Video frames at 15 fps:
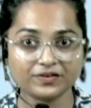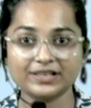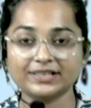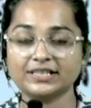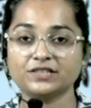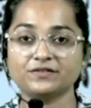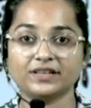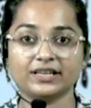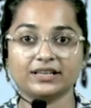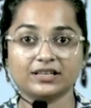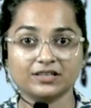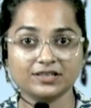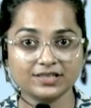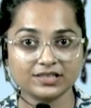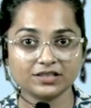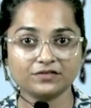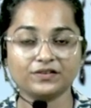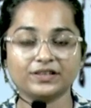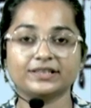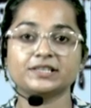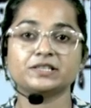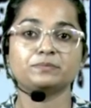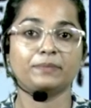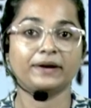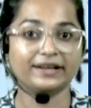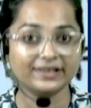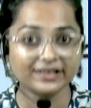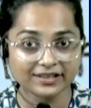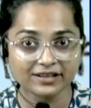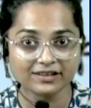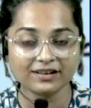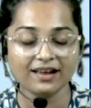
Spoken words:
it is very cursive, it is bended,